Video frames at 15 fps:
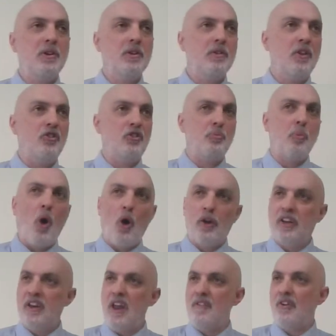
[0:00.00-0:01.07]
this
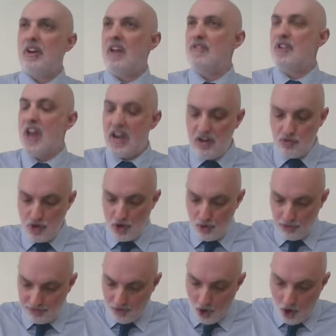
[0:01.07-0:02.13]
morning, never given any real
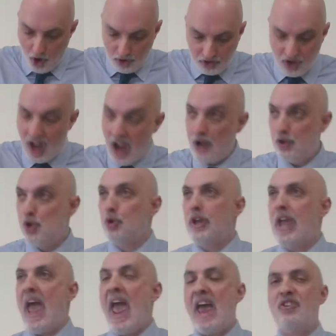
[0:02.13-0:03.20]
thought to how you
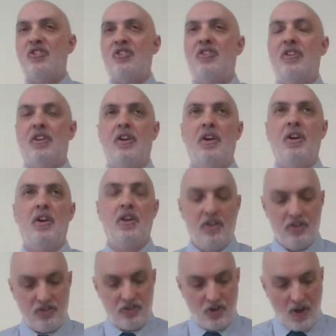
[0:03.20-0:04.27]
get
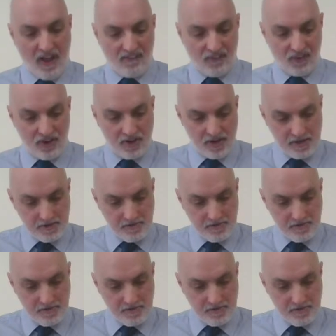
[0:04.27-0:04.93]
to heaven.